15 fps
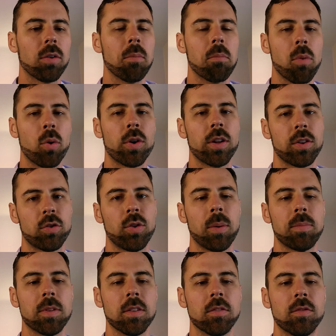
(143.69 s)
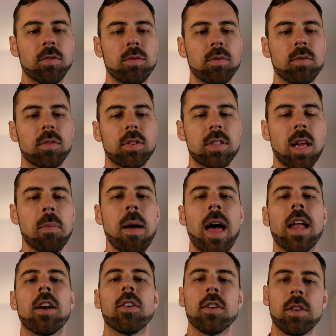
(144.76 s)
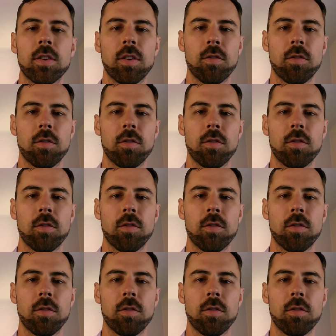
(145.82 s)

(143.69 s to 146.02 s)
more descriptive subheaders